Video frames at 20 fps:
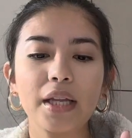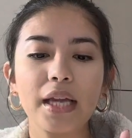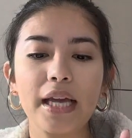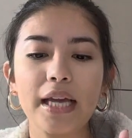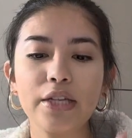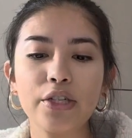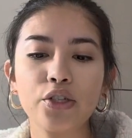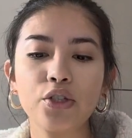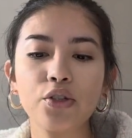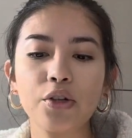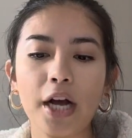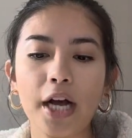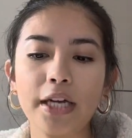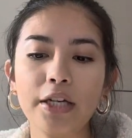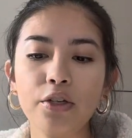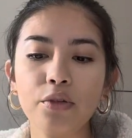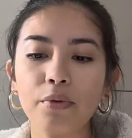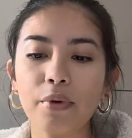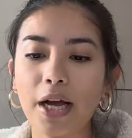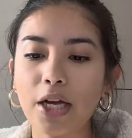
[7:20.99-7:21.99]
is try
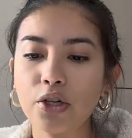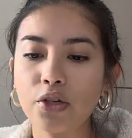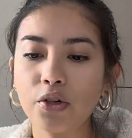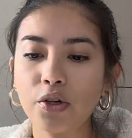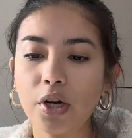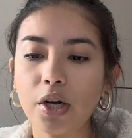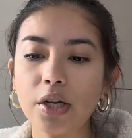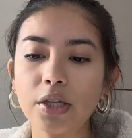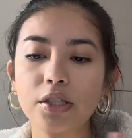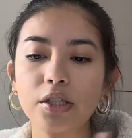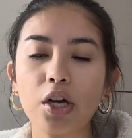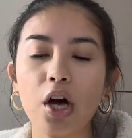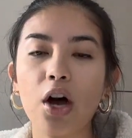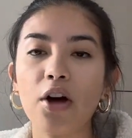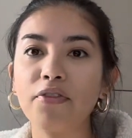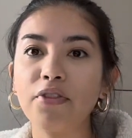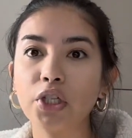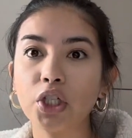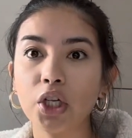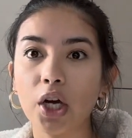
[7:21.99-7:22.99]
new restaurants,
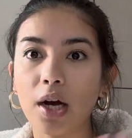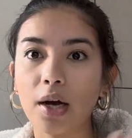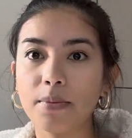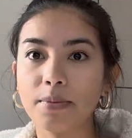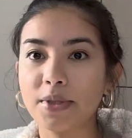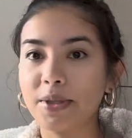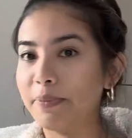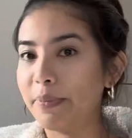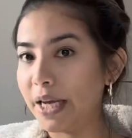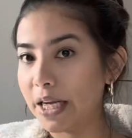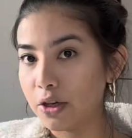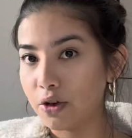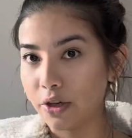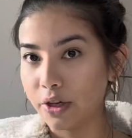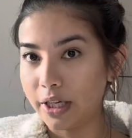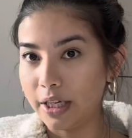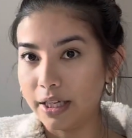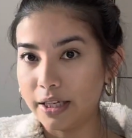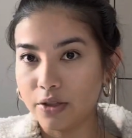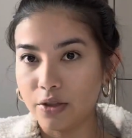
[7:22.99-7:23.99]
coffee shops,
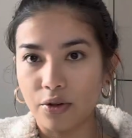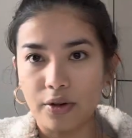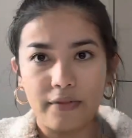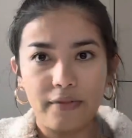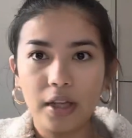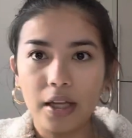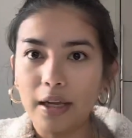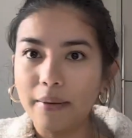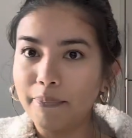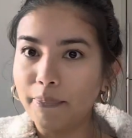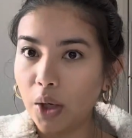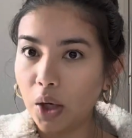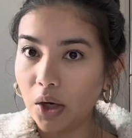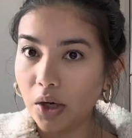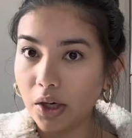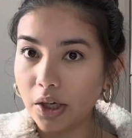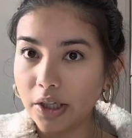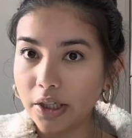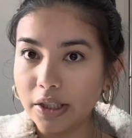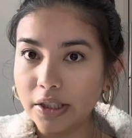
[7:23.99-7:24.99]
bakeries, or even like
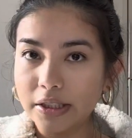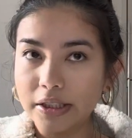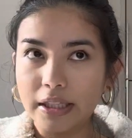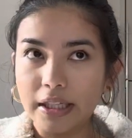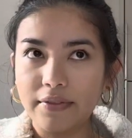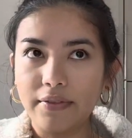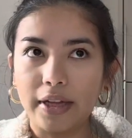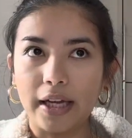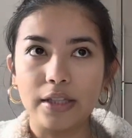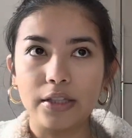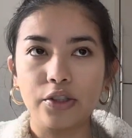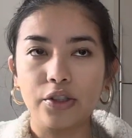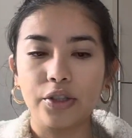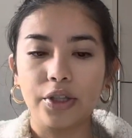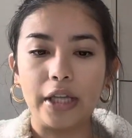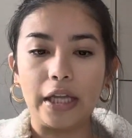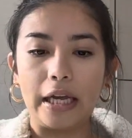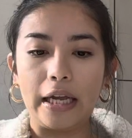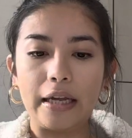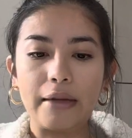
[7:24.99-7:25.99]
bars, if that's your
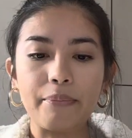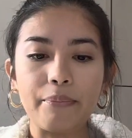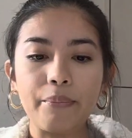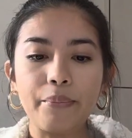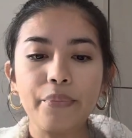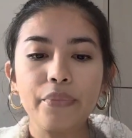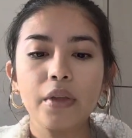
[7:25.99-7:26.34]
thing.